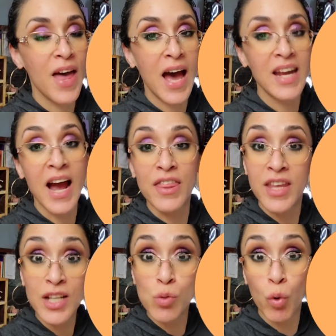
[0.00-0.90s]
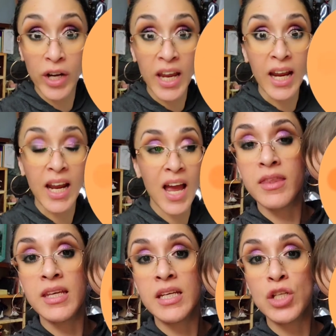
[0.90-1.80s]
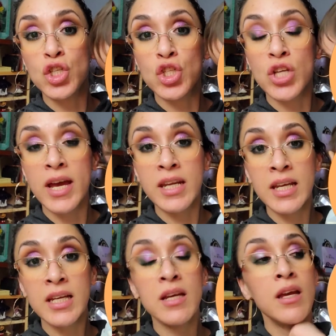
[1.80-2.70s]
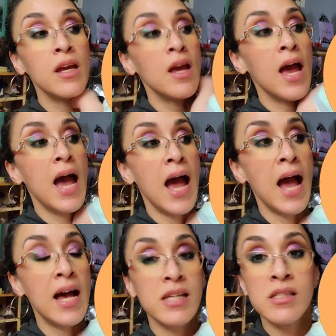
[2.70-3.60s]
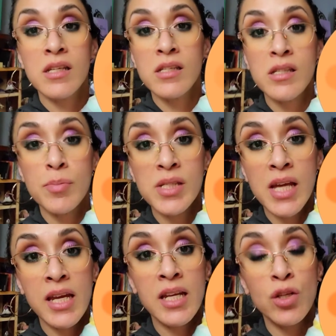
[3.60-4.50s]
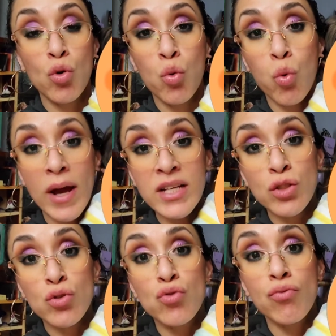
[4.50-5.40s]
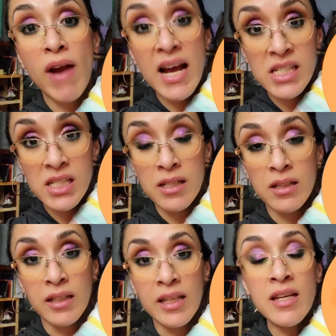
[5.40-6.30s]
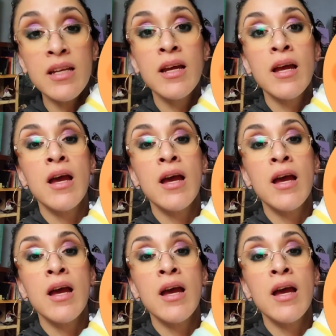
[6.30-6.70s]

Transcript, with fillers: that I think it's working. The shedding has subsided quite drastically.